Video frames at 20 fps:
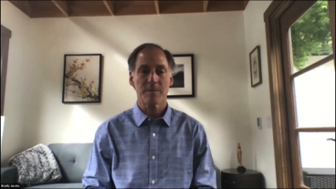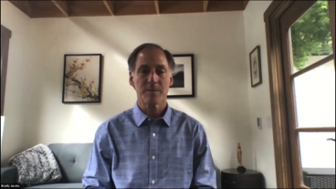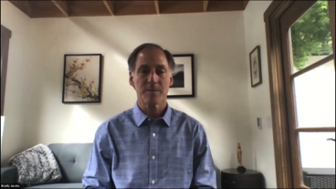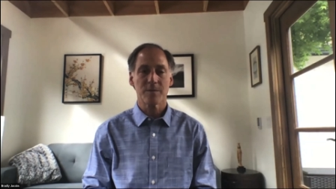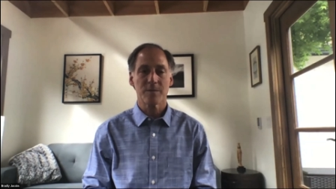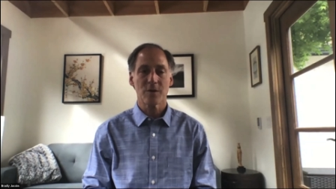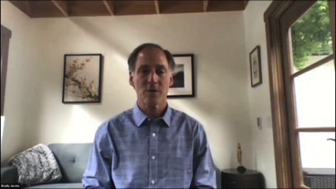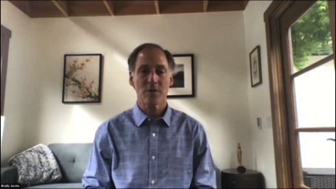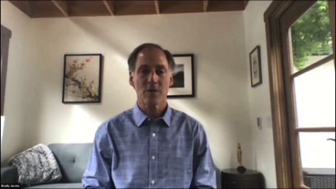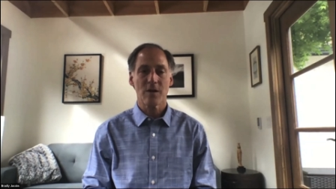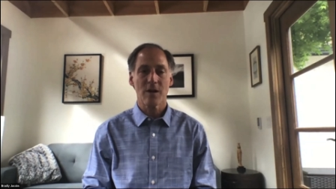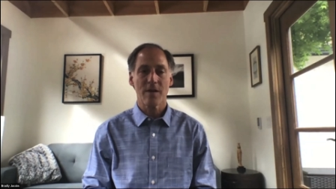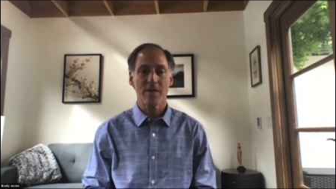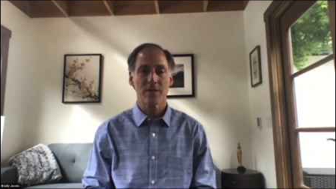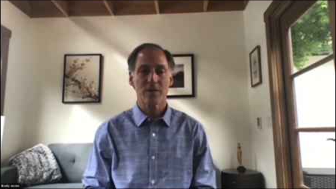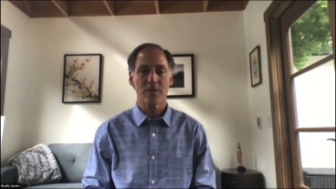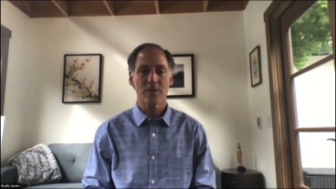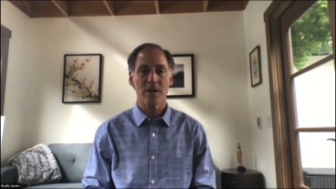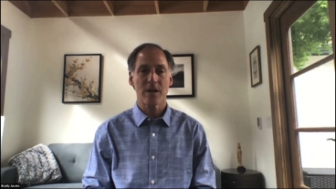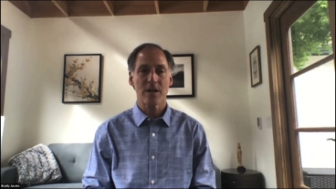So have
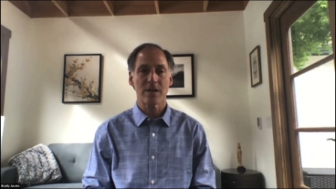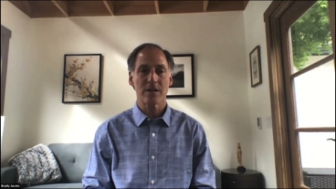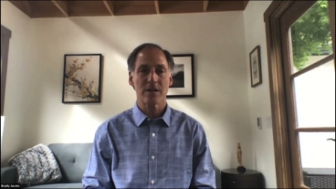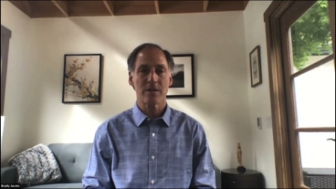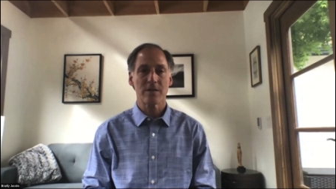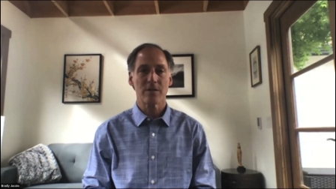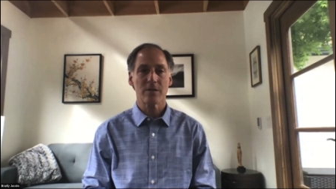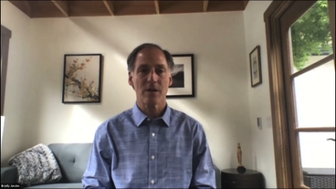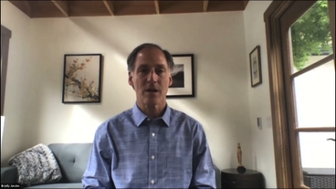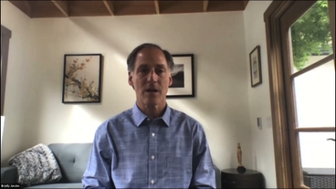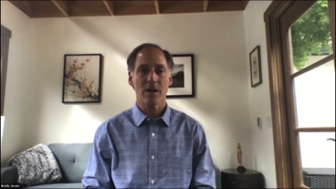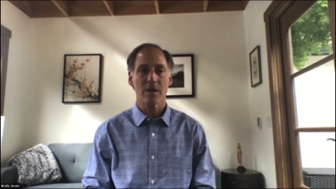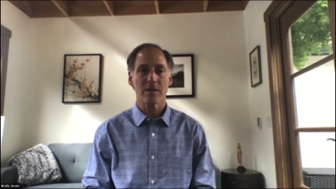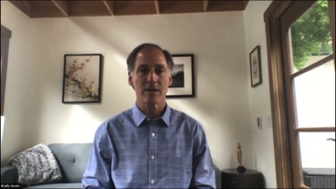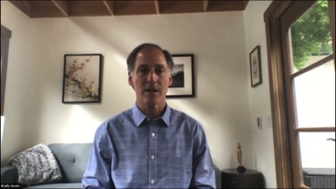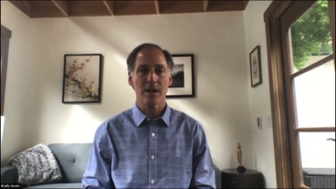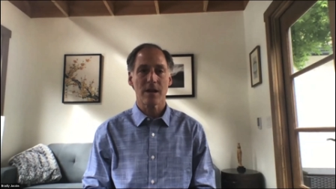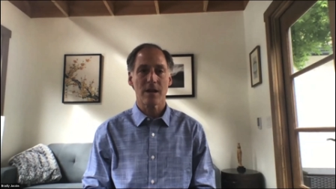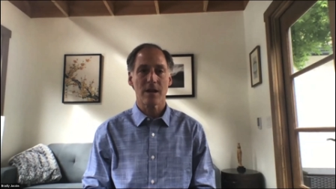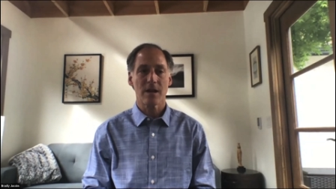a great uh,
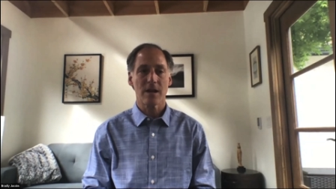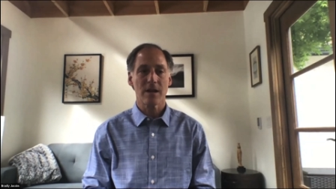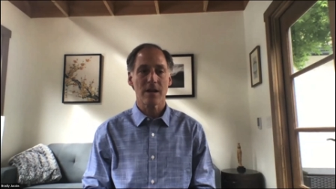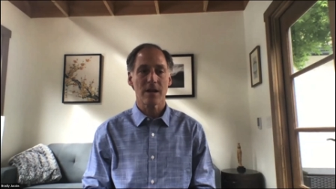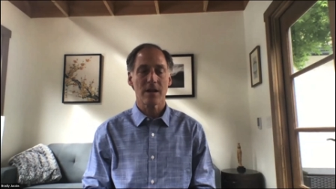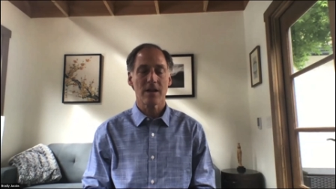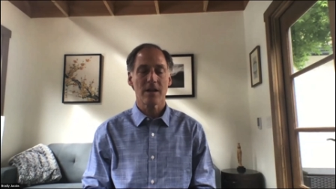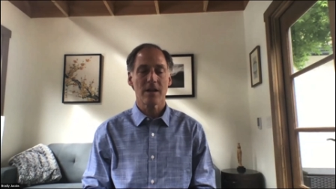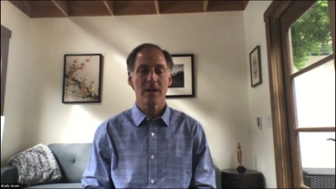day,